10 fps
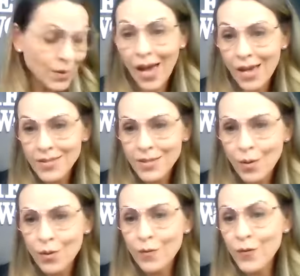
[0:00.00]
yes,
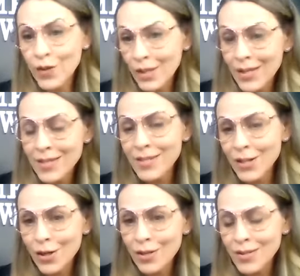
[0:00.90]
so the, for the
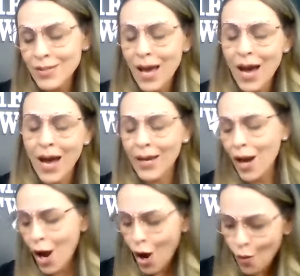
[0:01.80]
listeners, I
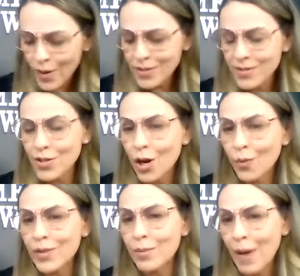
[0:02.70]
always start
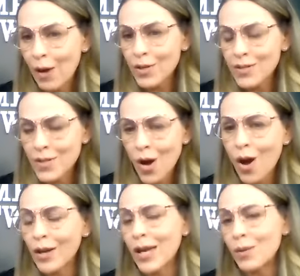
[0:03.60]
with a power
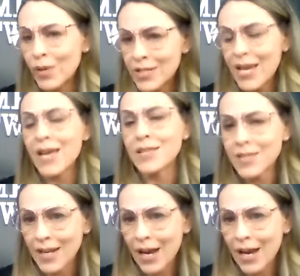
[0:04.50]
song and we dance it